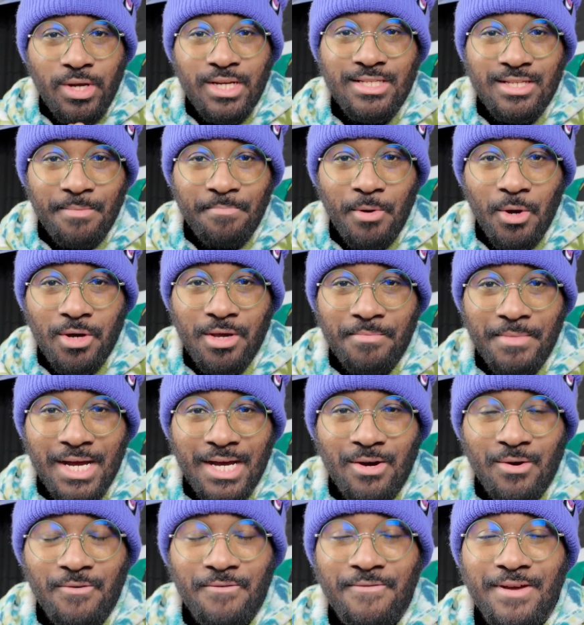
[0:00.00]
What is up,
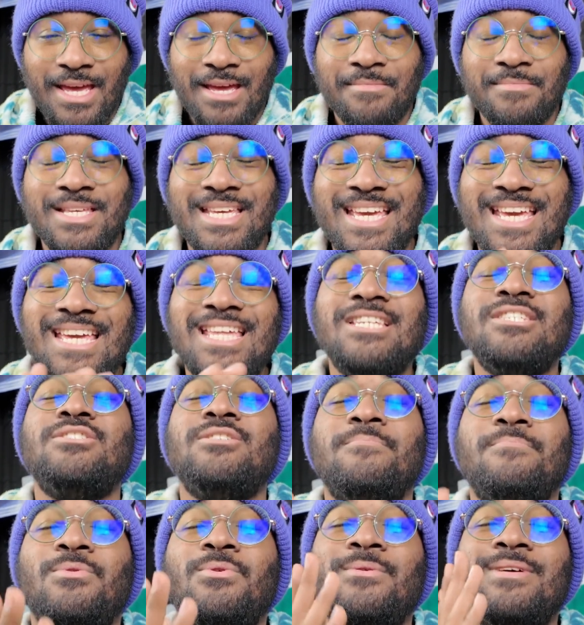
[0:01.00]
Pokemon Go family? It is
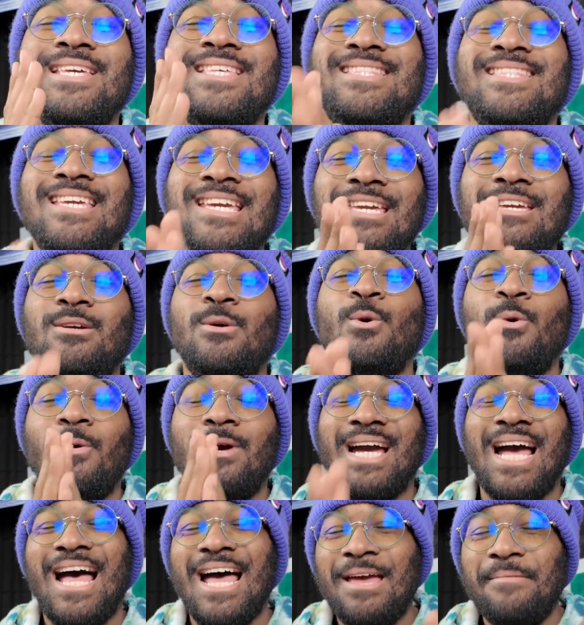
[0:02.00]
your boy,
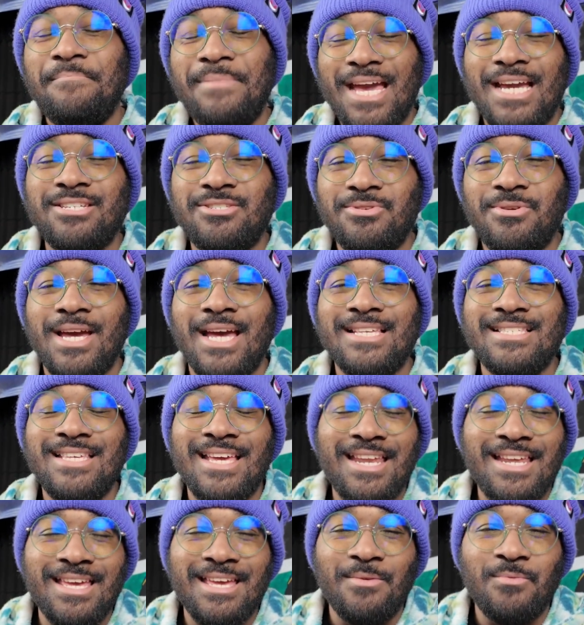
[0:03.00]
TheGoulGuy, back at you guys
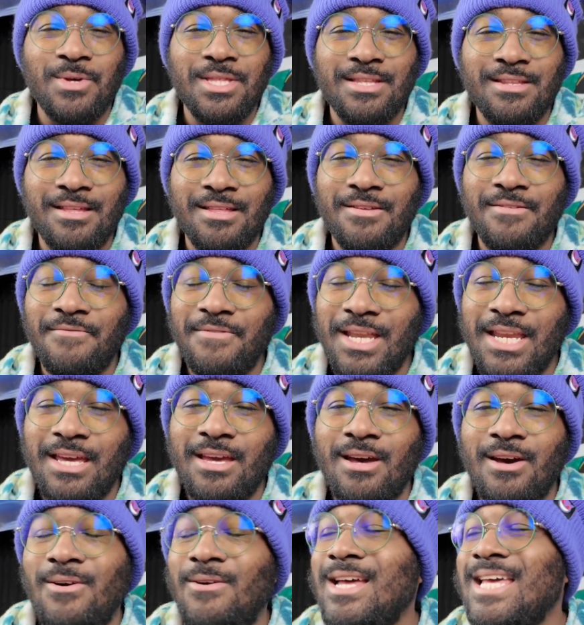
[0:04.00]
yet again with another
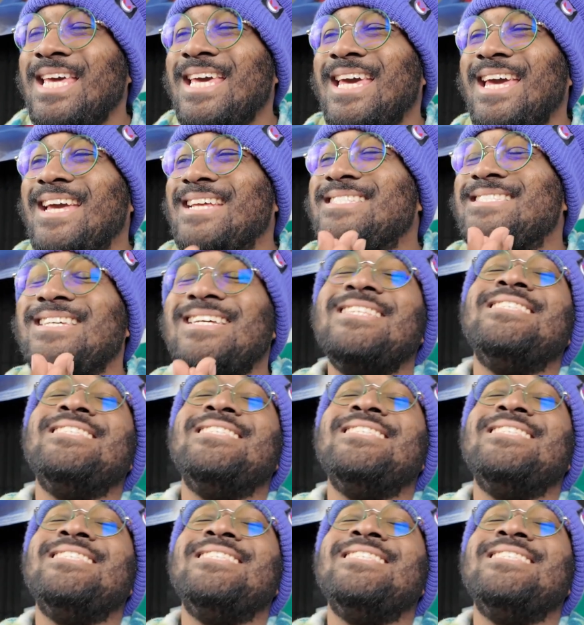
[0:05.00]
video. And